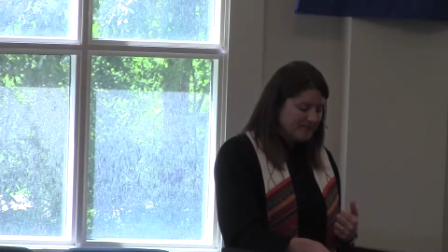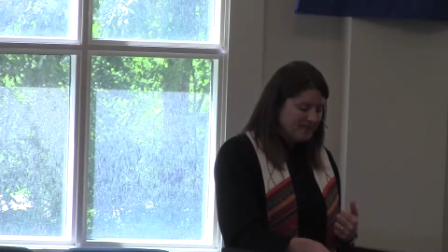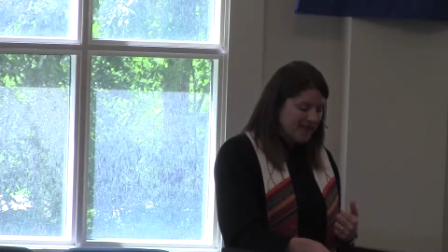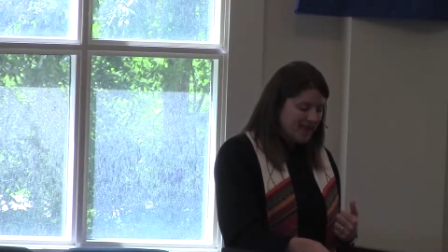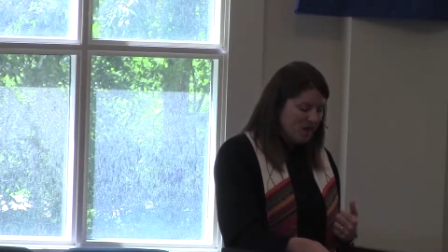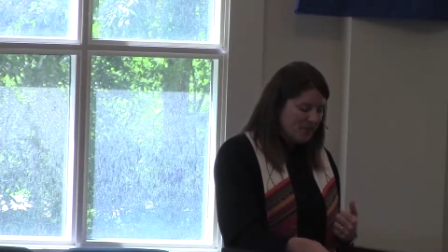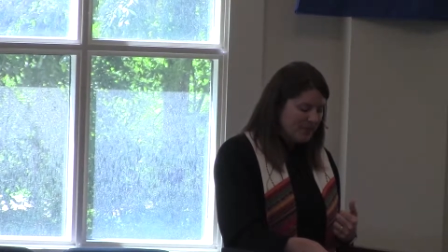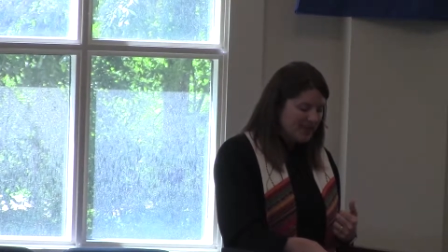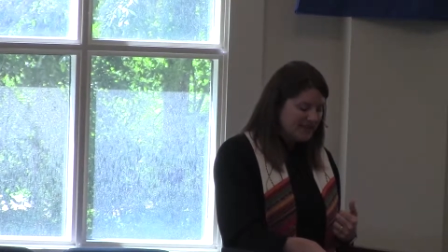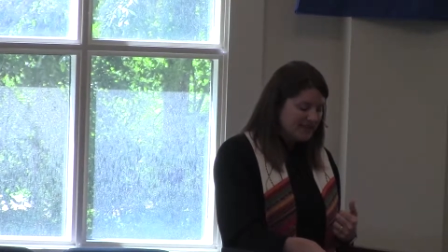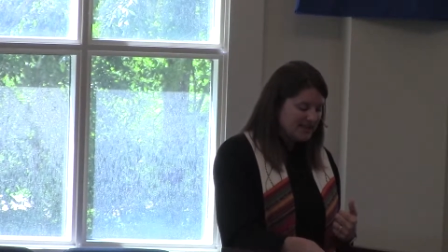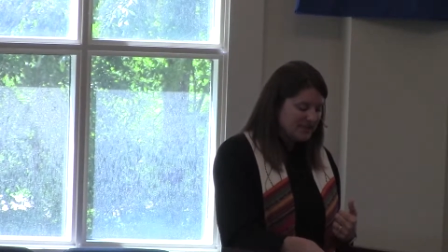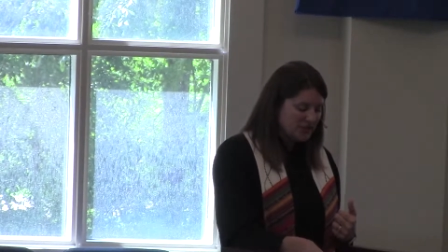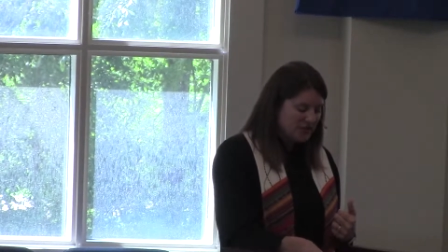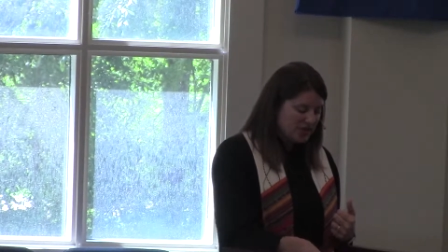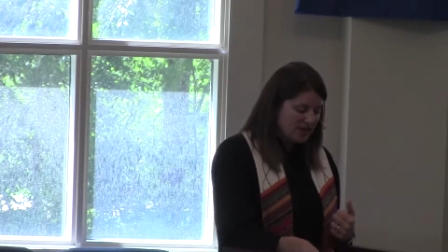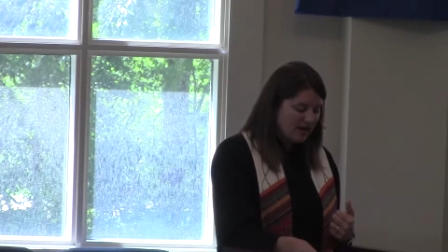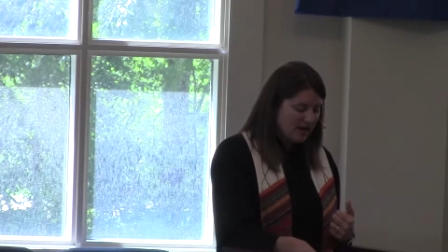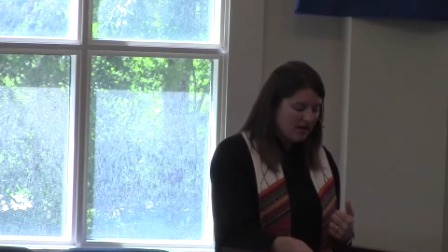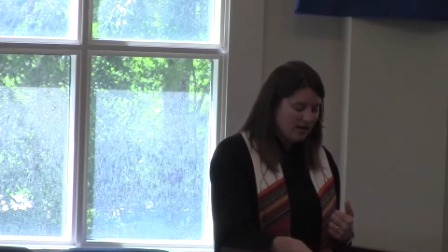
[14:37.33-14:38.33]
Help me to
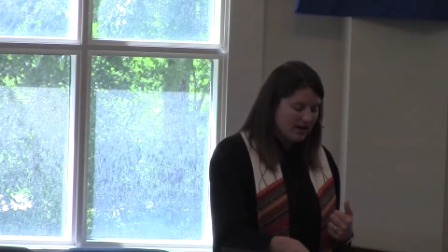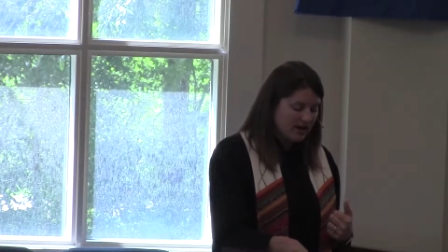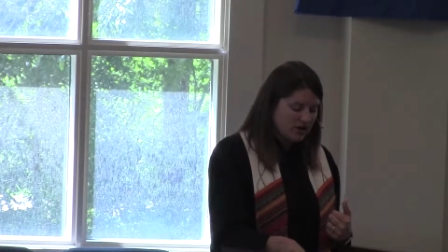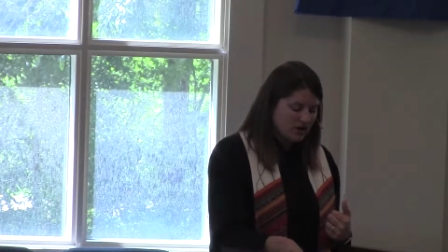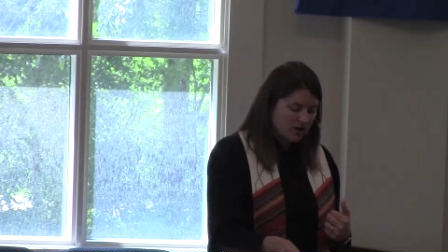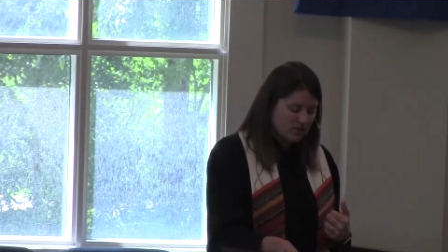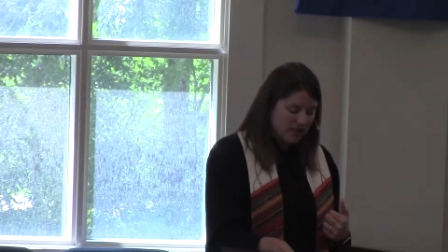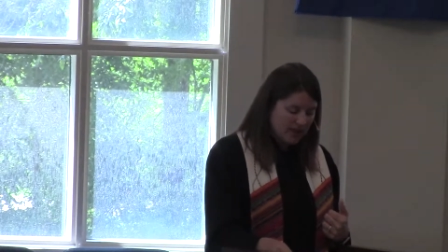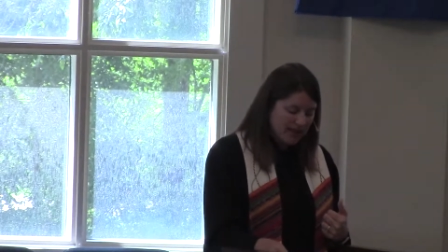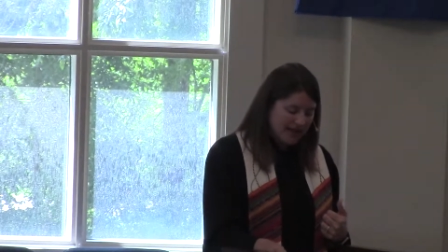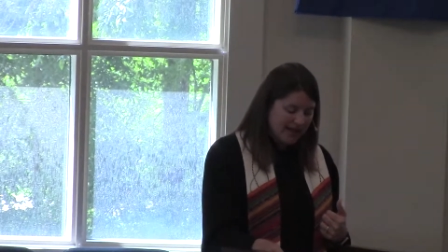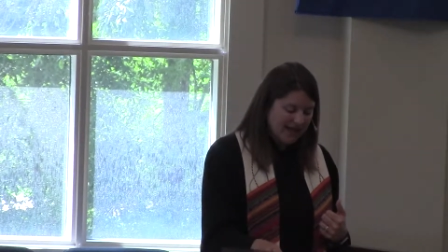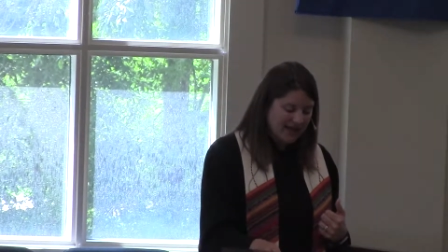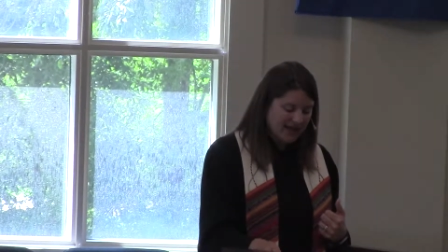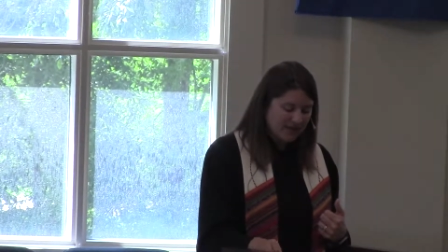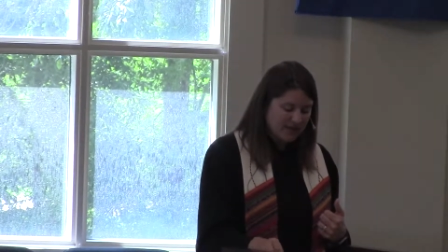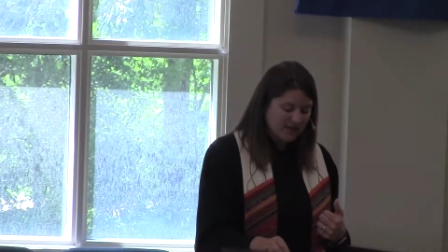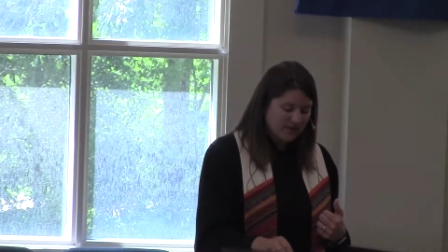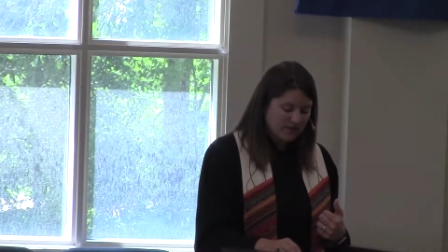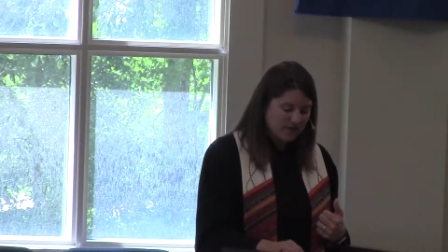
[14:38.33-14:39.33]
share in your
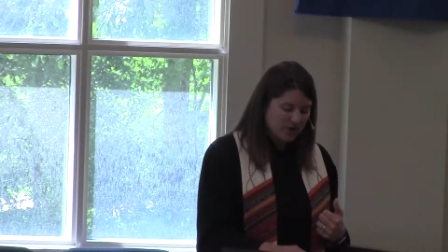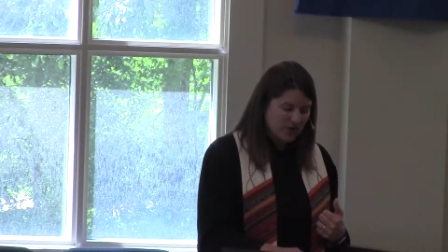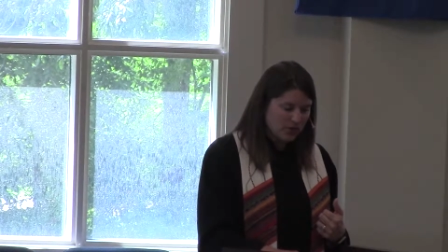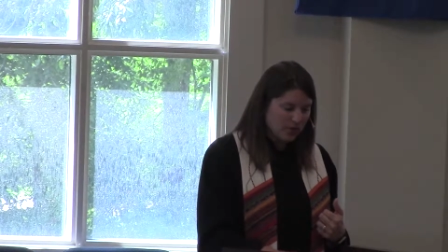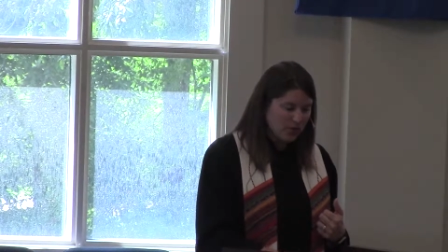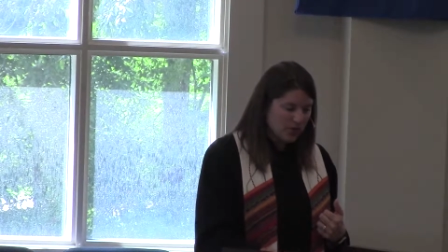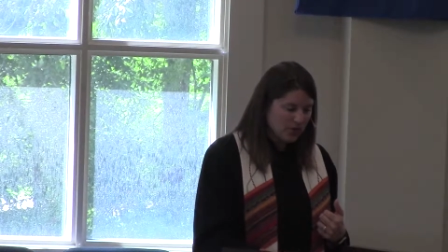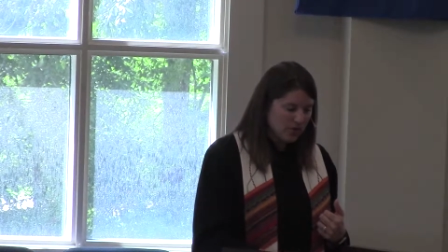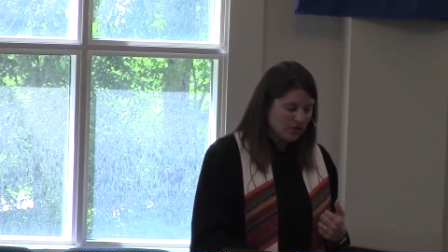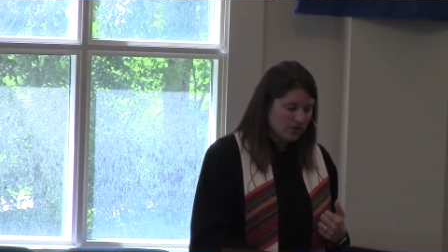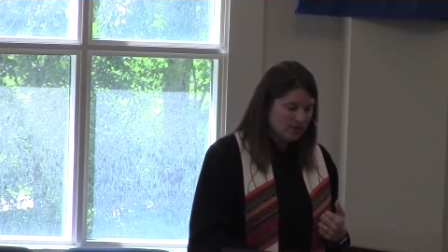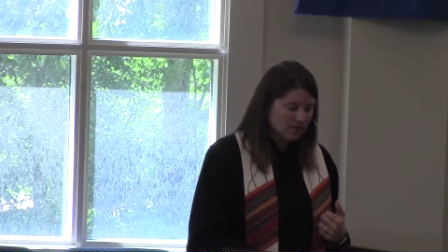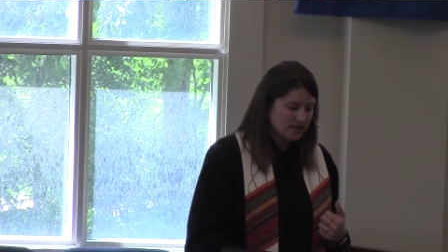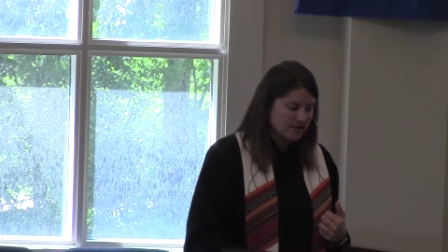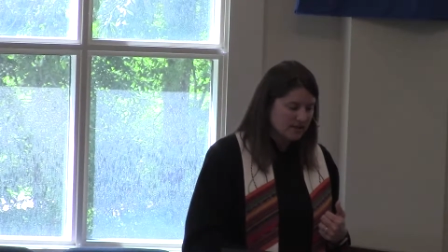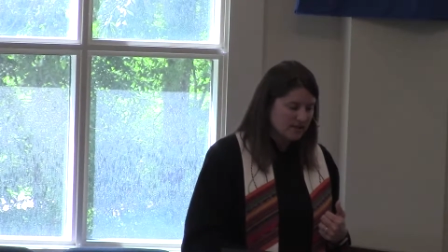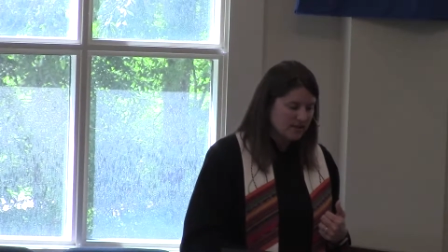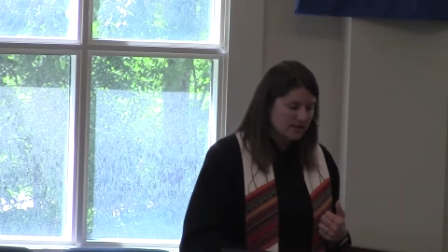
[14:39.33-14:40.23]
plan for the world.